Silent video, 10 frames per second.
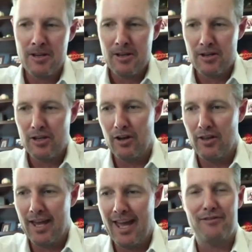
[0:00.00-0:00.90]

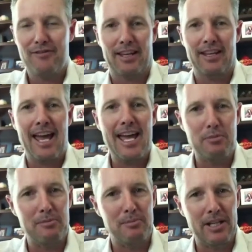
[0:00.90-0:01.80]
they have the
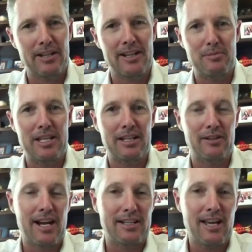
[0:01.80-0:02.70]
capability of being
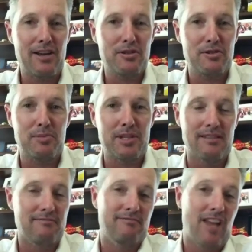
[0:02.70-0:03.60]
great coaches, but
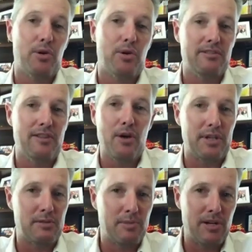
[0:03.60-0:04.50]
they no
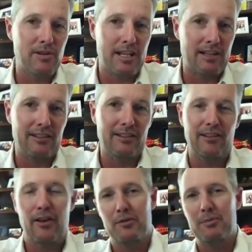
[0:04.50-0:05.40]
experience, and
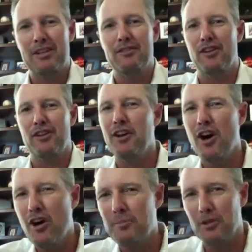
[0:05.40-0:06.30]
turned them into
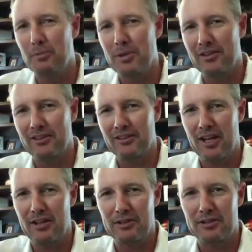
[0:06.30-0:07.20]
phenomenal business
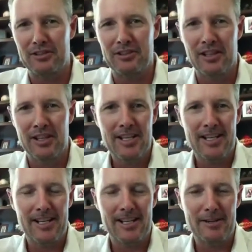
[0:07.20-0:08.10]
coaches.
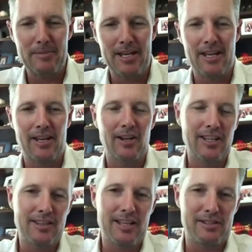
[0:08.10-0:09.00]
And I
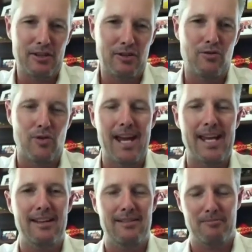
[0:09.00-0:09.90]
think that's a
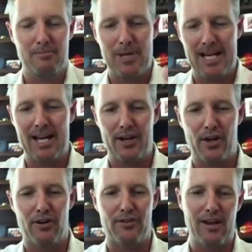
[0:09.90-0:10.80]
great part
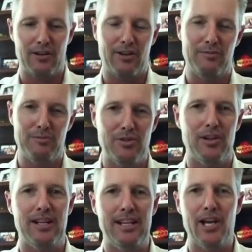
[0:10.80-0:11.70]
of our
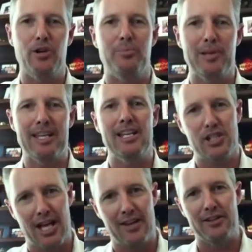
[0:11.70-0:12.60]
community, helping
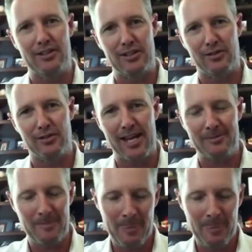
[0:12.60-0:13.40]
each other do that.